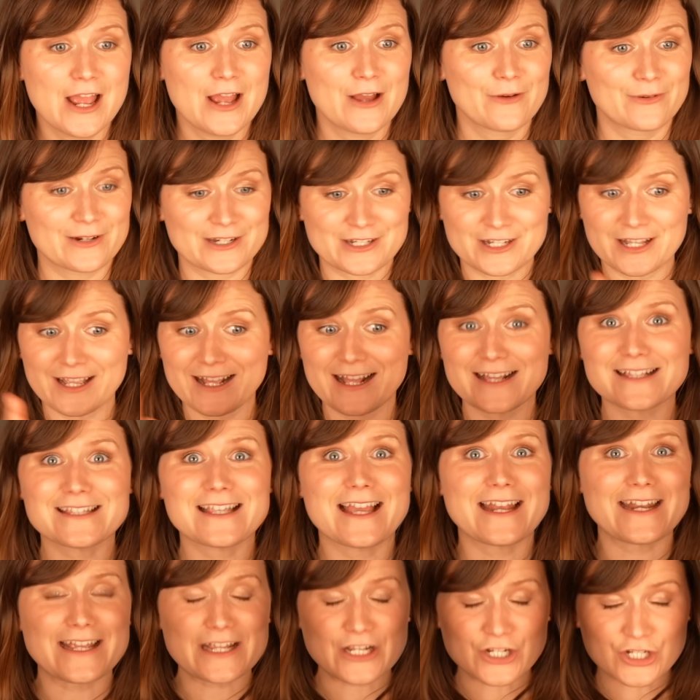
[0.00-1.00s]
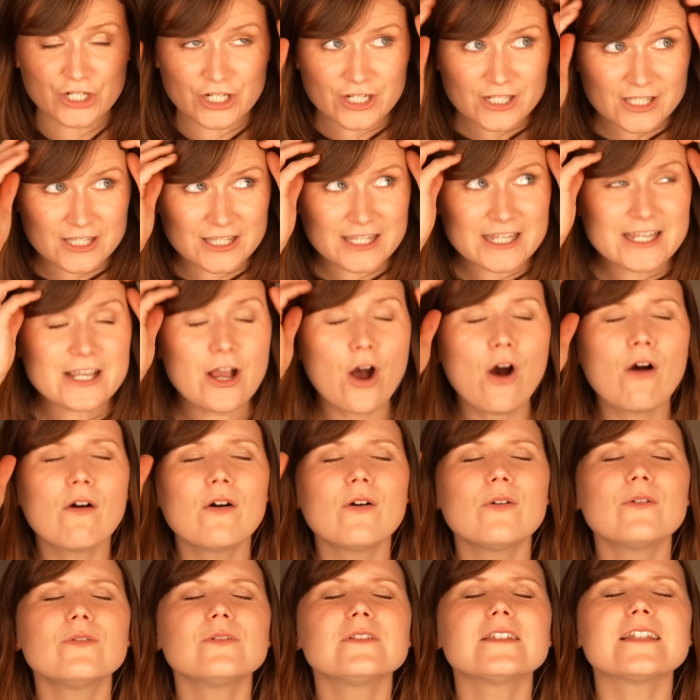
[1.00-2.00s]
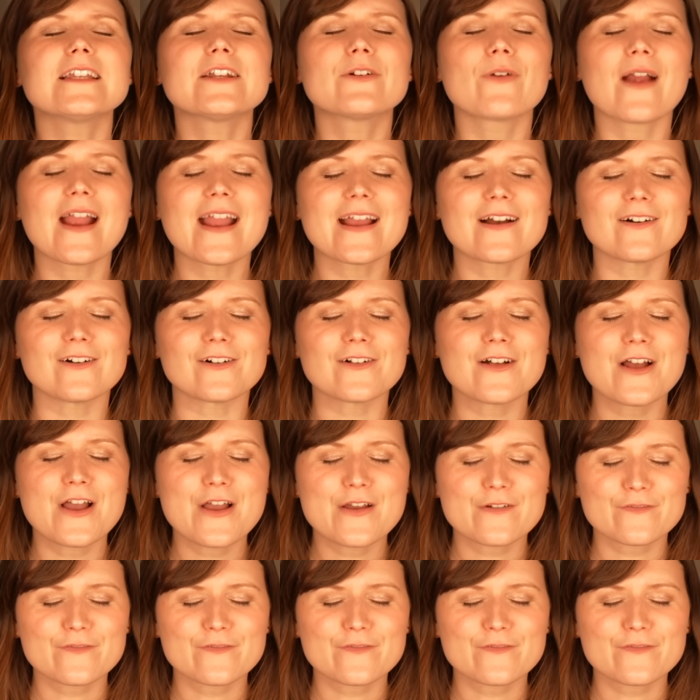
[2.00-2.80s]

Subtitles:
which, like I said, is just the holy grail